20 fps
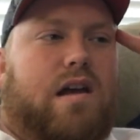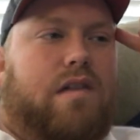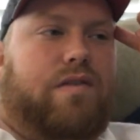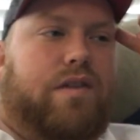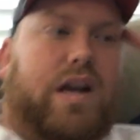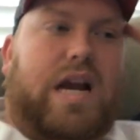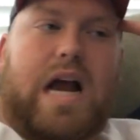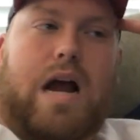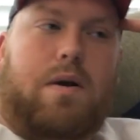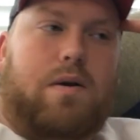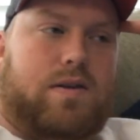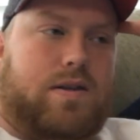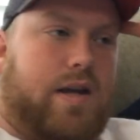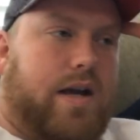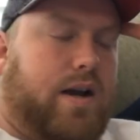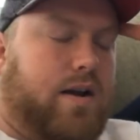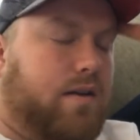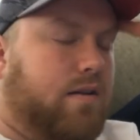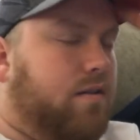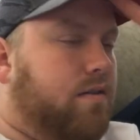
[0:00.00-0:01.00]
and the guy was
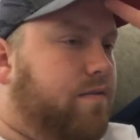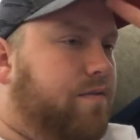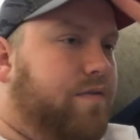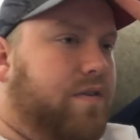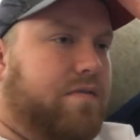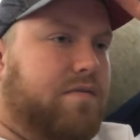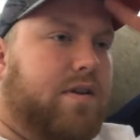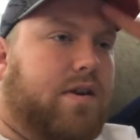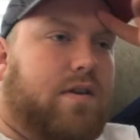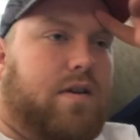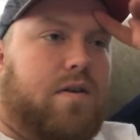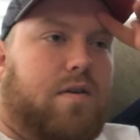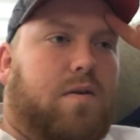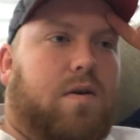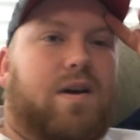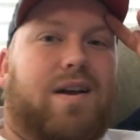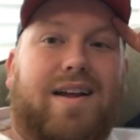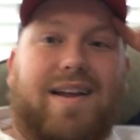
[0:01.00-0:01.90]
like 52.